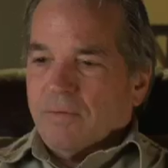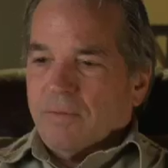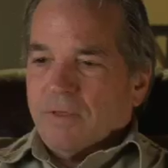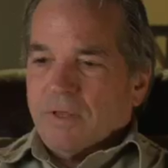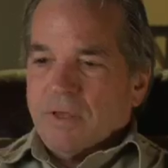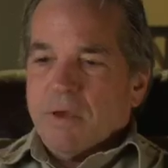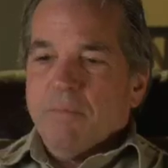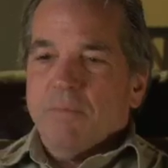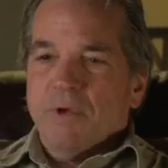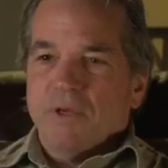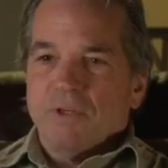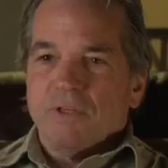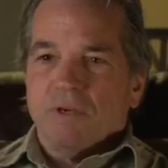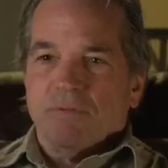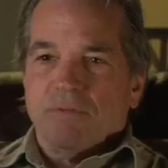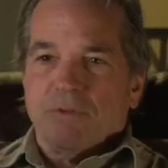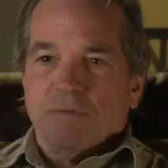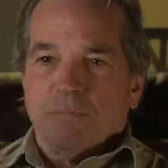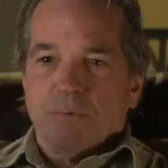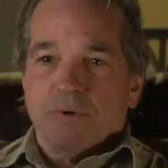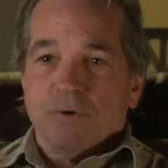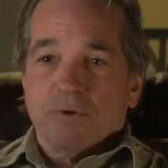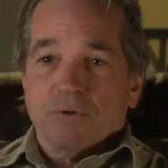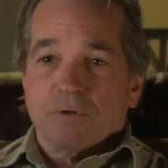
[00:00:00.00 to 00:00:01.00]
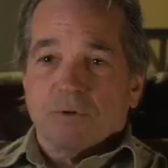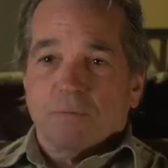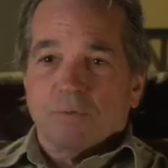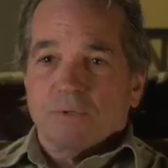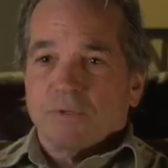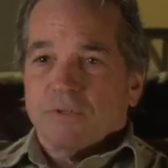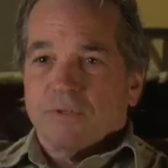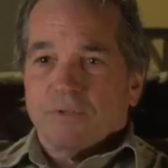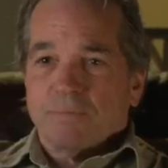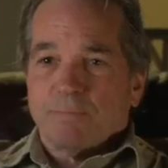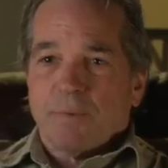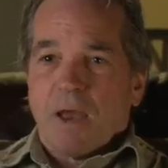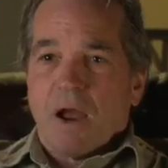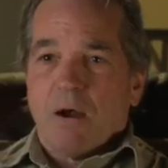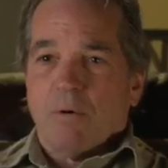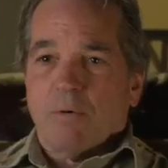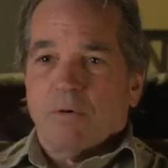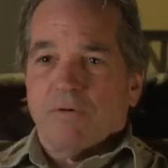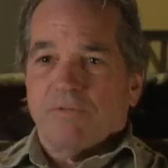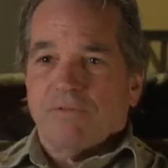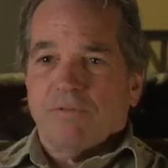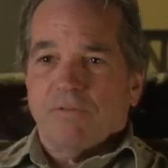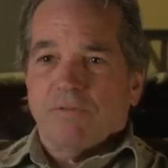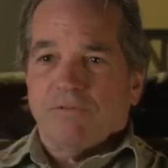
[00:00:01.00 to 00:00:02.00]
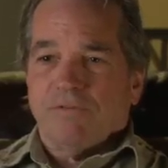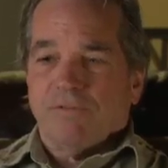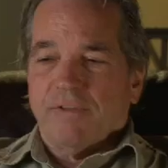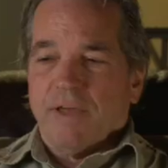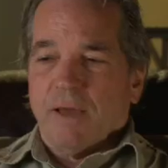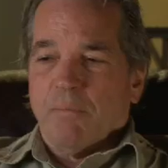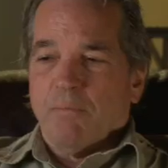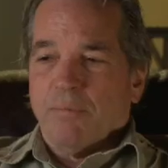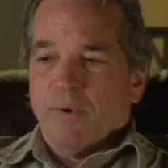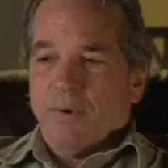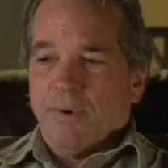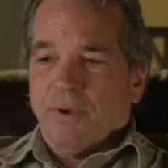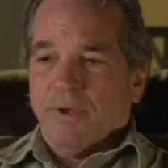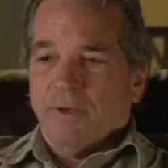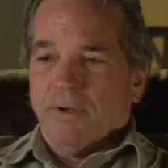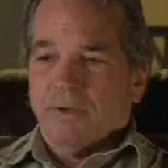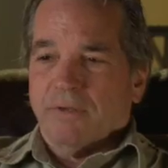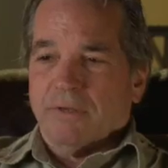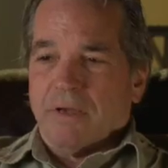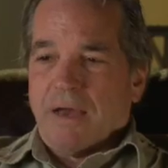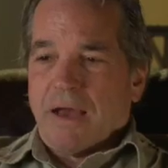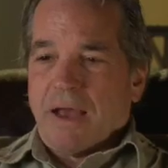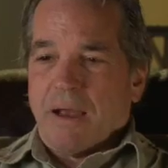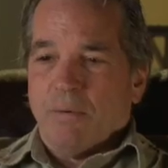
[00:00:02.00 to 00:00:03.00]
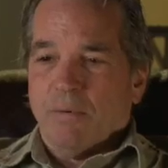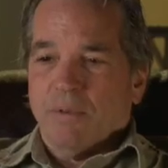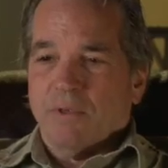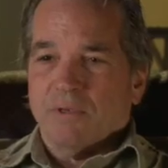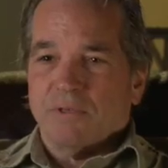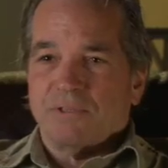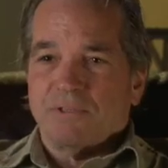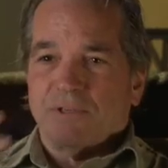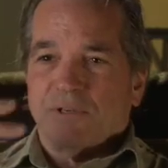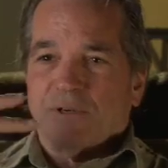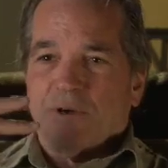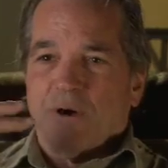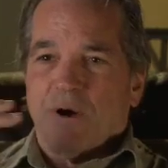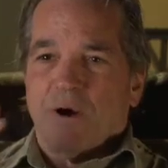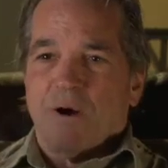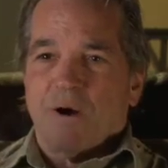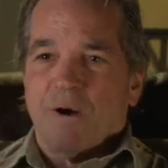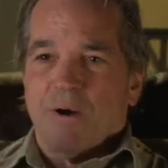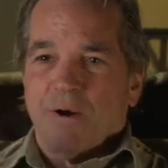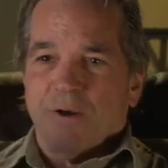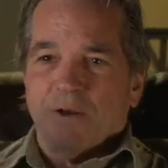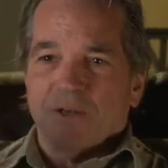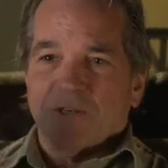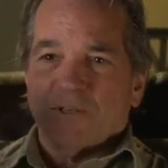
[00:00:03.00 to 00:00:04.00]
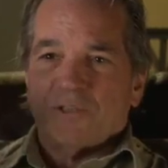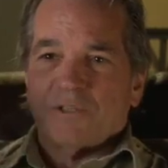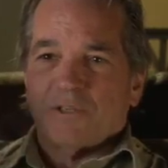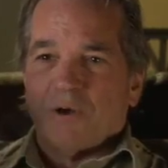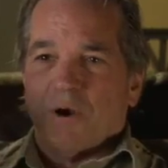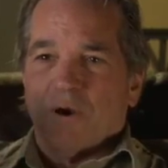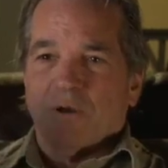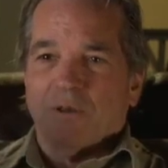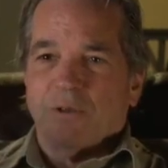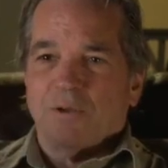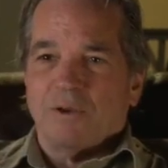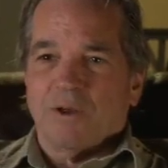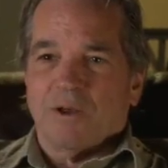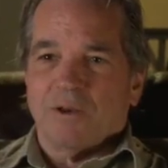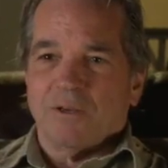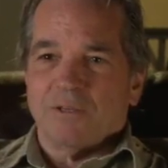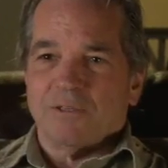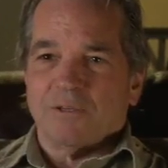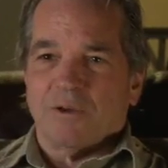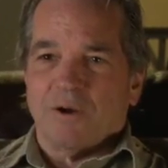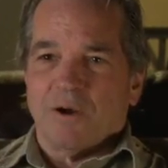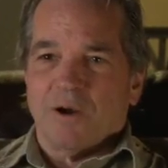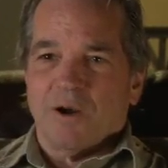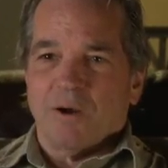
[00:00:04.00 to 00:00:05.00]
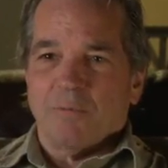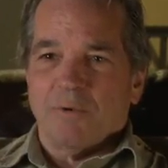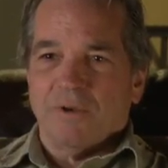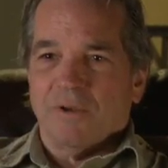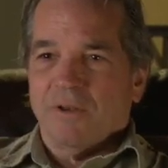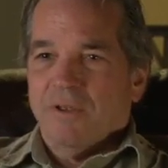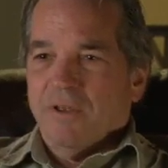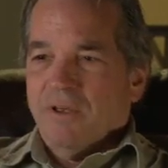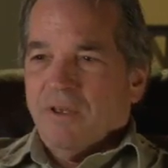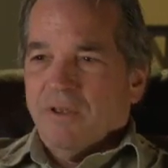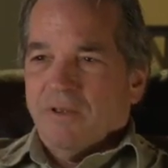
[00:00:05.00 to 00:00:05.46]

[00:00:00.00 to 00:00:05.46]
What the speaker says: The image of the producer was this powerful, flamboyant guy with a cigar and a starlet on his arm and